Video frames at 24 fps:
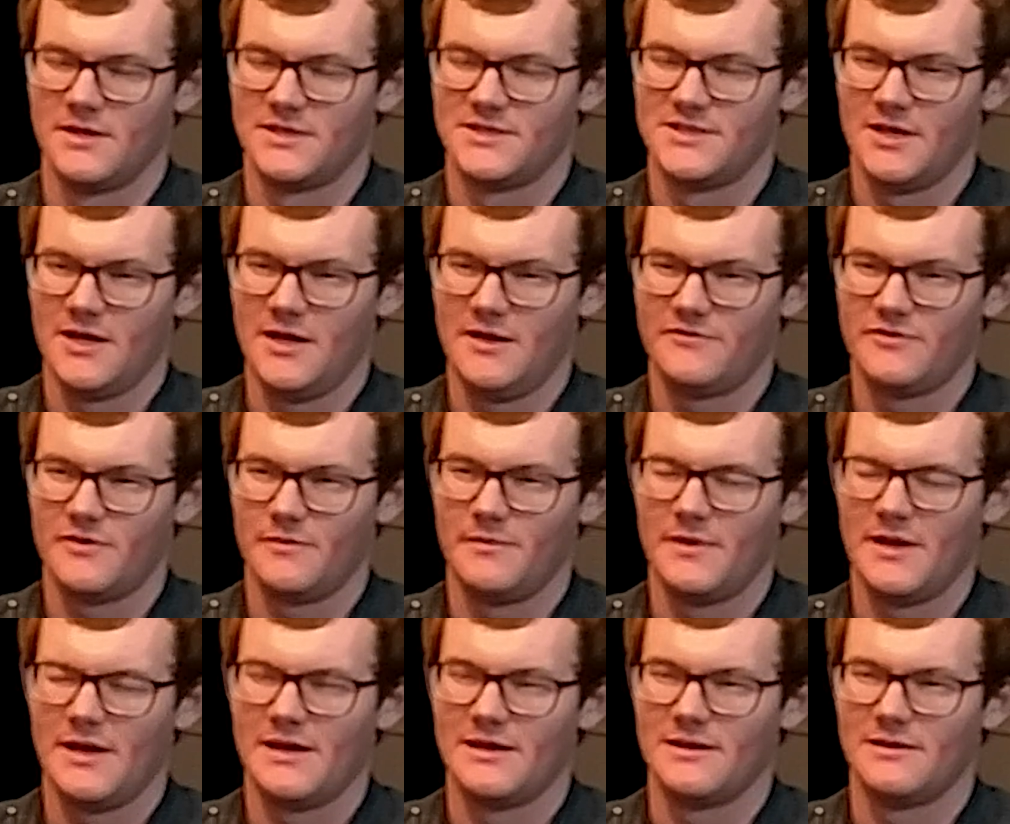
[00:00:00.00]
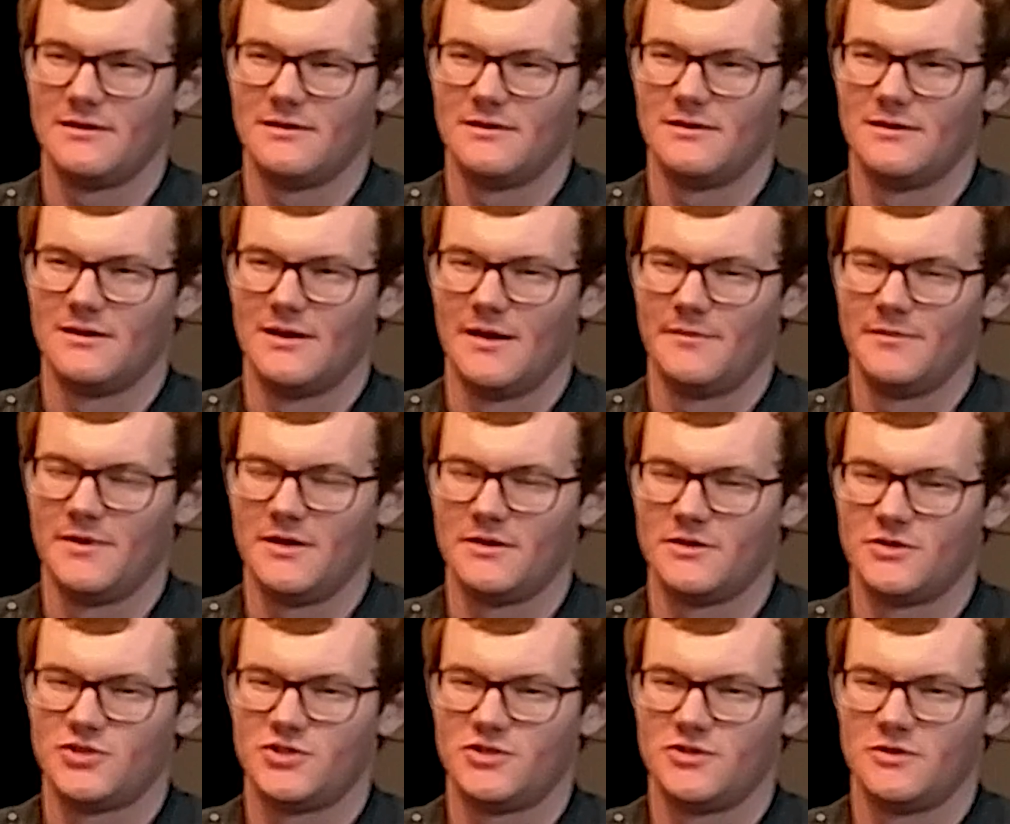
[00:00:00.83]
Aside from that, I'm
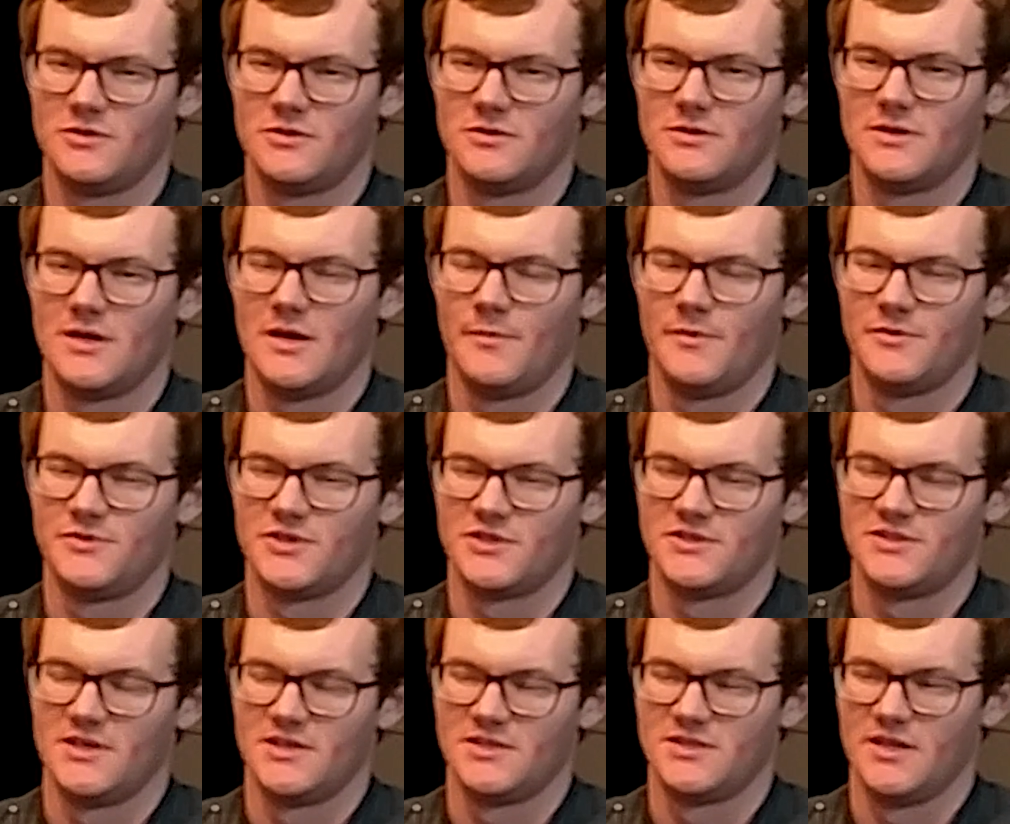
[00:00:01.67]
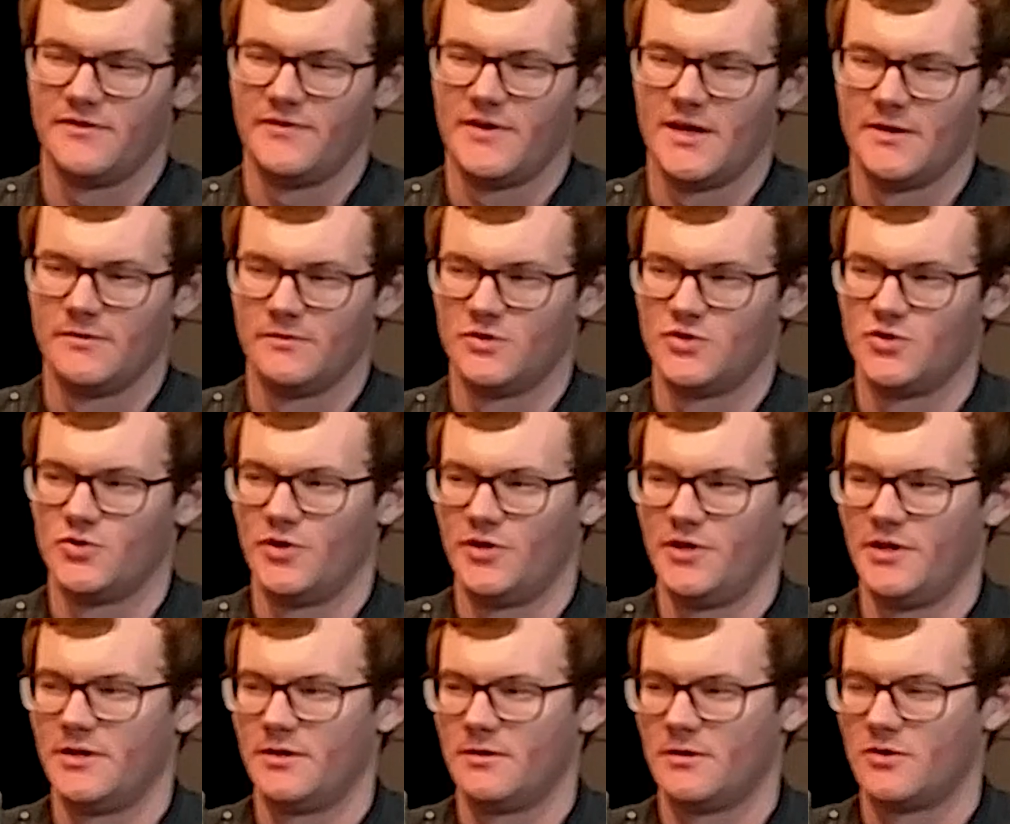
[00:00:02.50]
not sure how much success they've had with
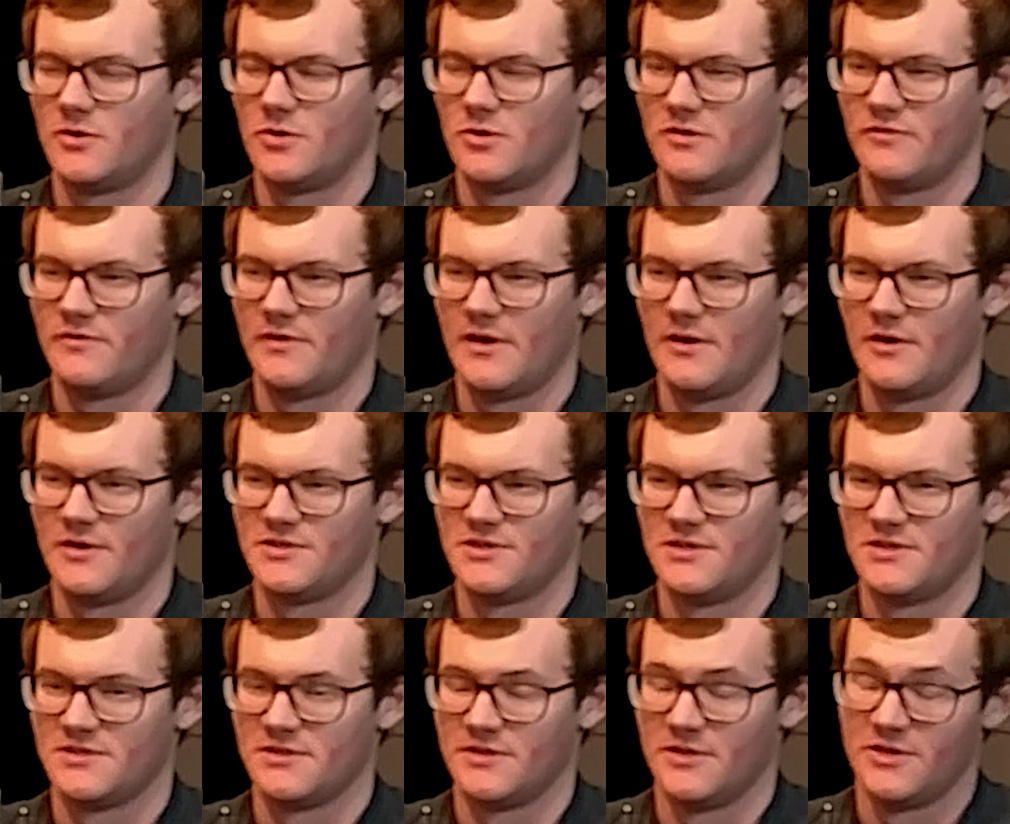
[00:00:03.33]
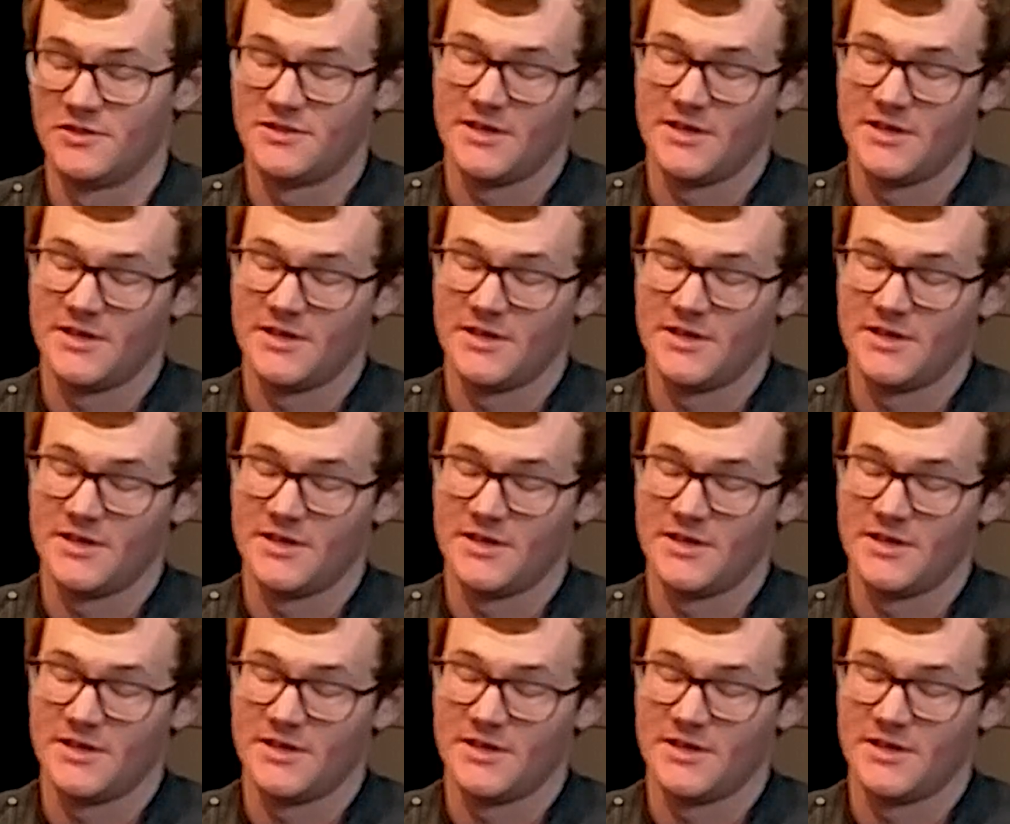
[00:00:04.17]
treating coronaviruses.